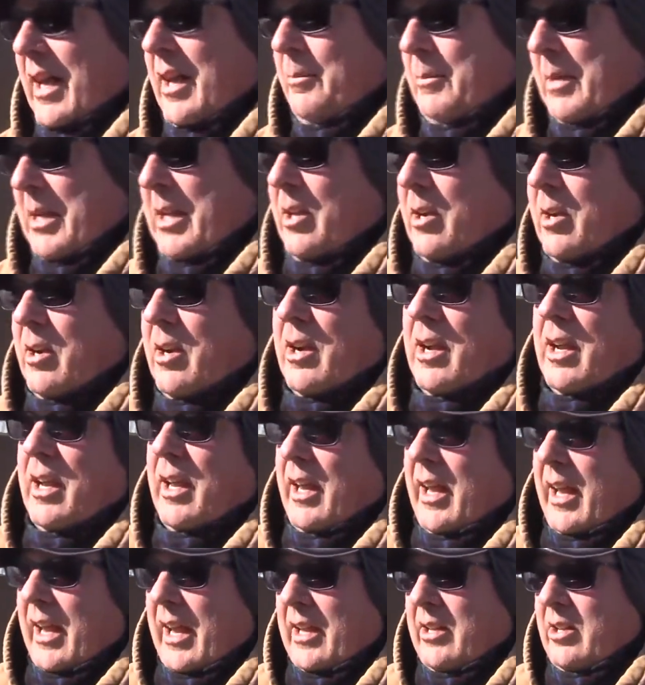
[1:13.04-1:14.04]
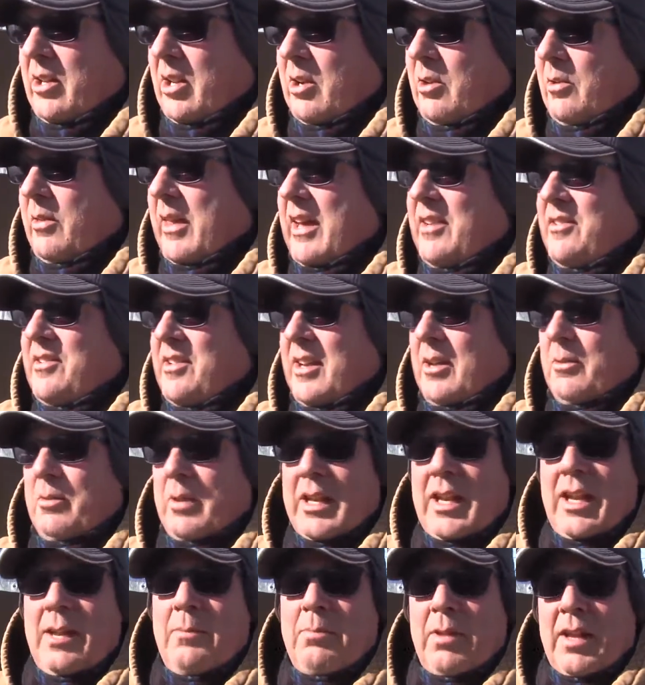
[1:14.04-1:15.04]
Yeah, many are. And, you know, that's it.
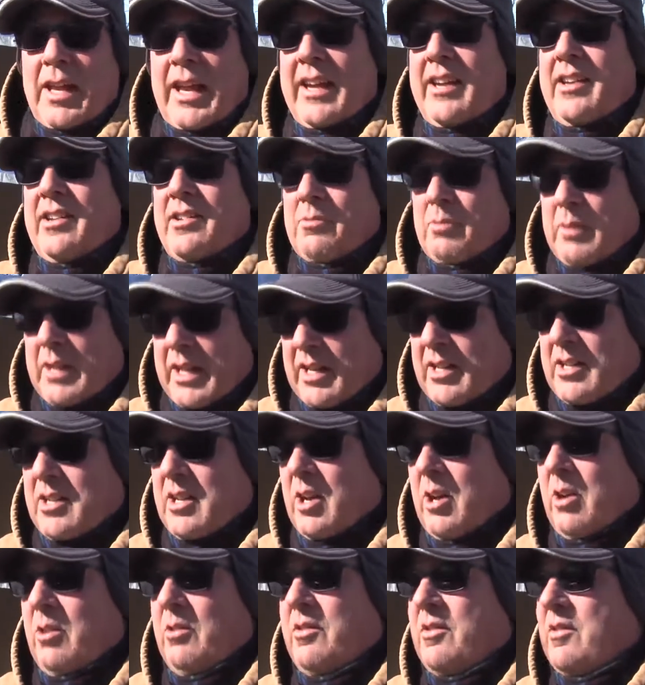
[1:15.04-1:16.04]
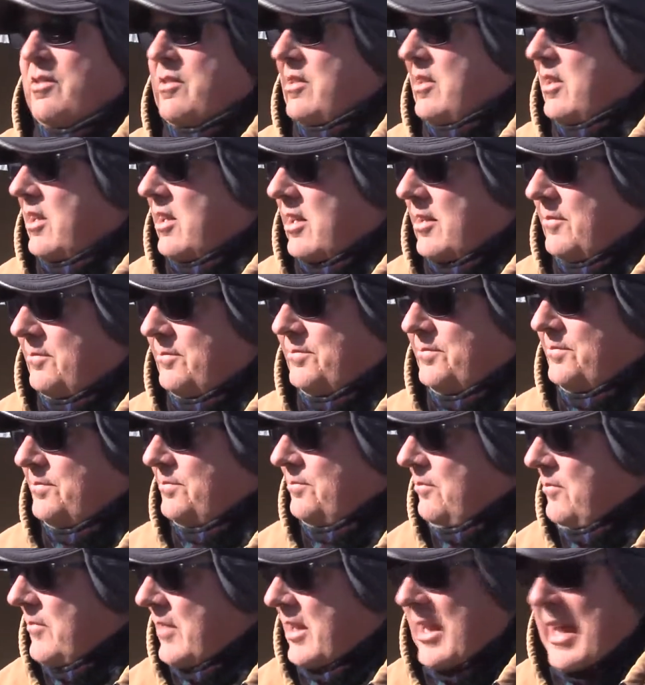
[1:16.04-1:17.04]
We need blankets. We need coats,
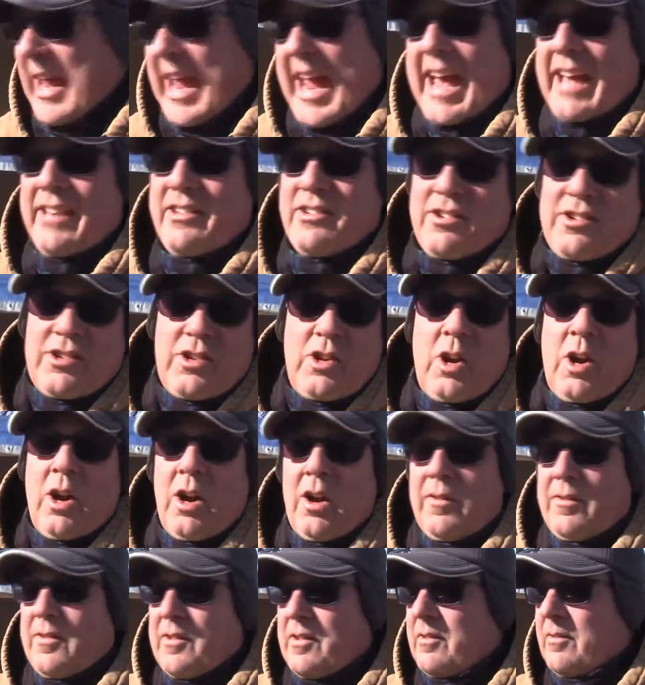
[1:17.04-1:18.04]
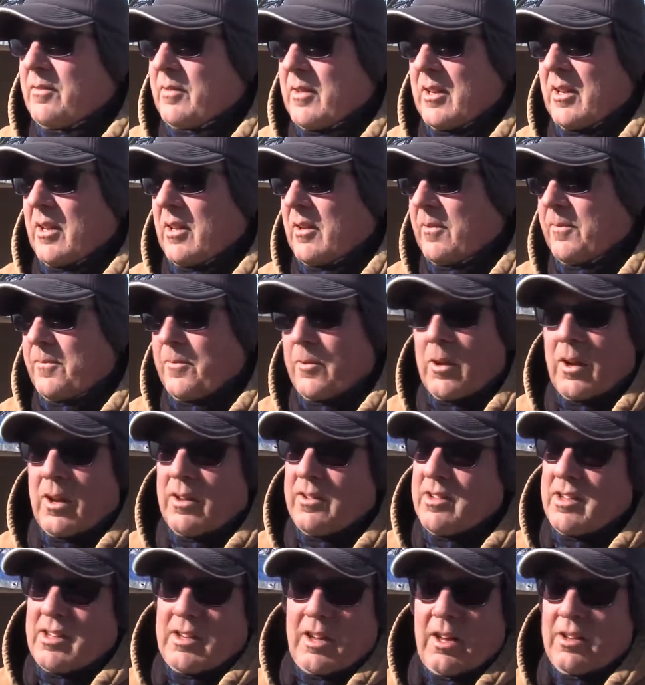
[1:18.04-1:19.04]
hats, scarves, for
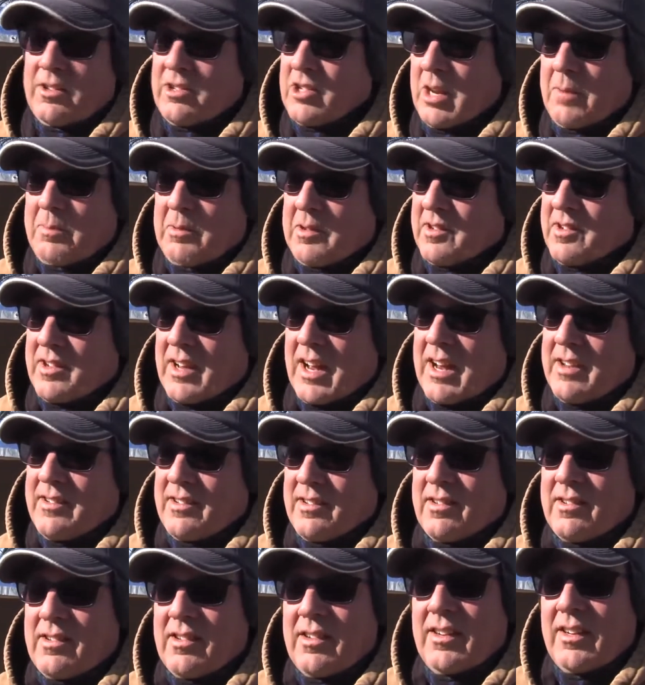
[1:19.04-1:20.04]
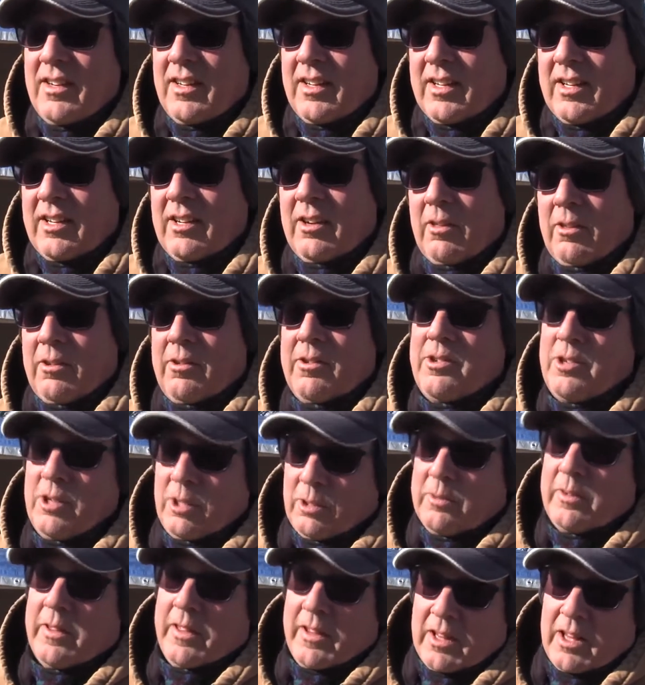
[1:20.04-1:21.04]
all shapes and sizes. You know, there's
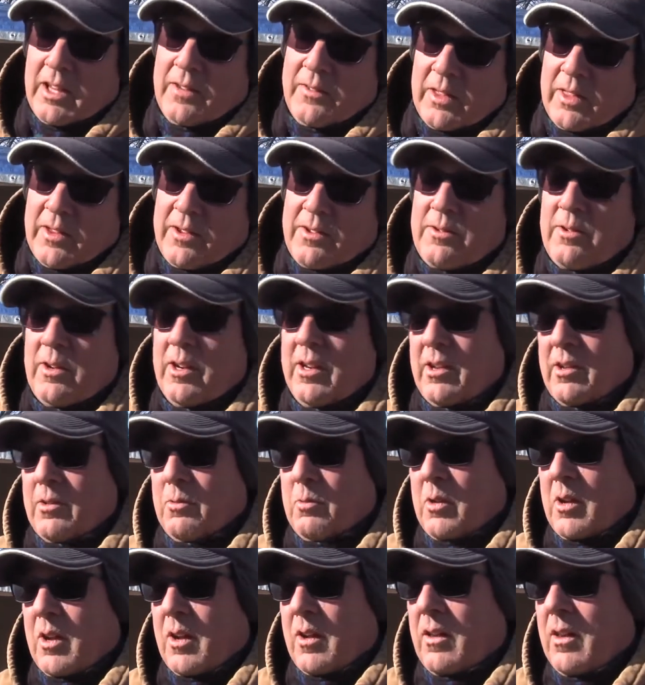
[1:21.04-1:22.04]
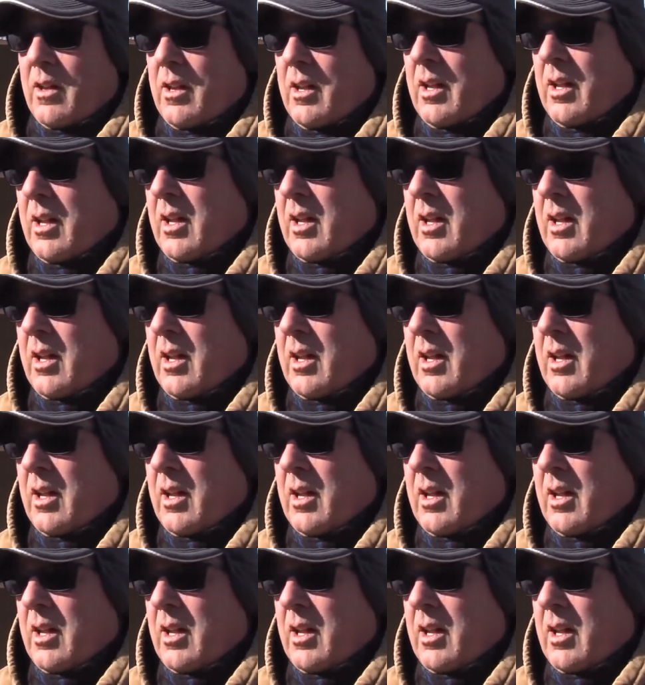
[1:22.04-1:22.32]
children that live on the street as well.